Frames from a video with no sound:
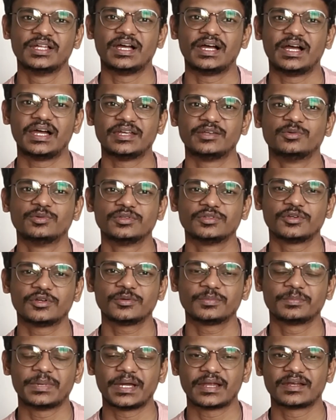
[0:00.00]
and you will
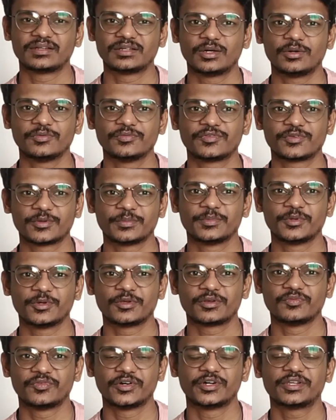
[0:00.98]
not back down from your
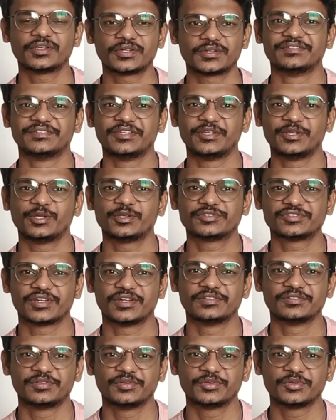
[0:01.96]
work, then your
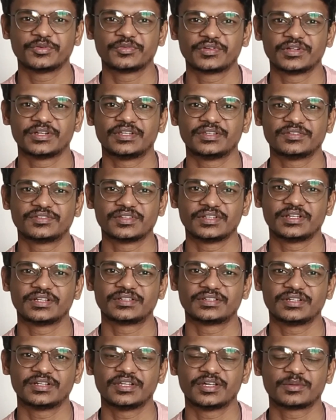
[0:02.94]
chances of getting
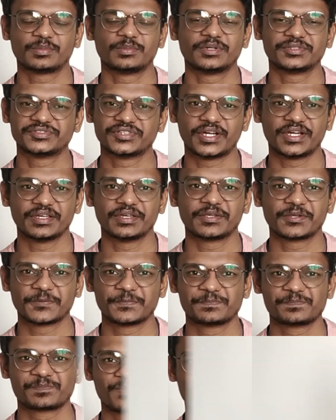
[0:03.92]
selected are much higher.
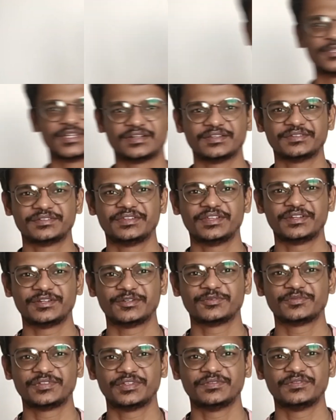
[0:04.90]
So, that is the end
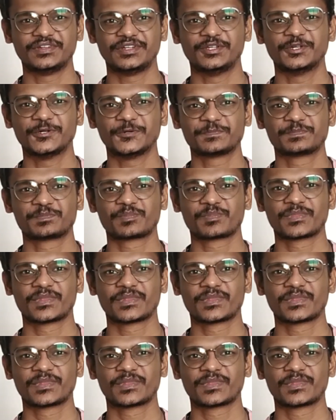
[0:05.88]
of the video.